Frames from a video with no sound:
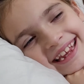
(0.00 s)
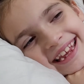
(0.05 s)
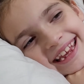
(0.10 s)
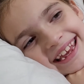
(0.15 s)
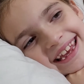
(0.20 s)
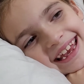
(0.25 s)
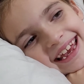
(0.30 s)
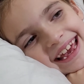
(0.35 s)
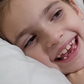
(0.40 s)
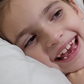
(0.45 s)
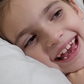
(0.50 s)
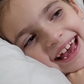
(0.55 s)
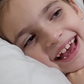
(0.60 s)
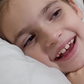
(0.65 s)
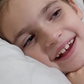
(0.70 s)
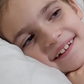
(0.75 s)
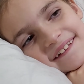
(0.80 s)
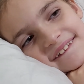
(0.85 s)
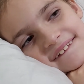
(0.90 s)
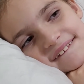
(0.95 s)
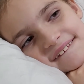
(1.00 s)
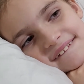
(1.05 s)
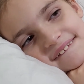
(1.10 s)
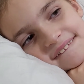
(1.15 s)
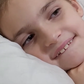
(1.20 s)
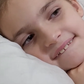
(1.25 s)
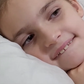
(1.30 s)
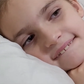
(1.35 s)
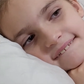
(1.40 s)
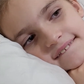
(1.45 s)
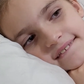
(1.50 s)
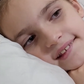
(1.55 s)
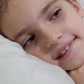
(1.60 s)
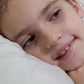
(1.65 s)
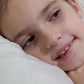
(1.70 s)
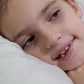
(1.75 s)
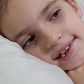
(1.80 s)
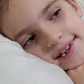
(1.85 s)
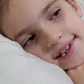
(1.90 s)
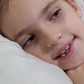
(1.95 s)
Yeah.
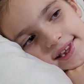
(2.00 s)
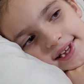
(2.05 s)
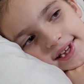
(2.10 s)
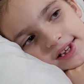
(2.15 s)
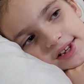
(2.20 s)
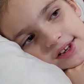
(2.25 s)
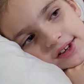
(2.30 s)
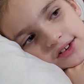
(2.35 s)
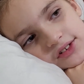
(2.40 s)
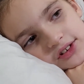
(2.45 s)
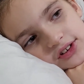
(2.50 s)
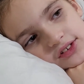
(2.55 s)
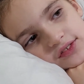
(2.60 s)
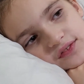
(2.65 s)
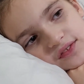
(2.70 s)
I like to just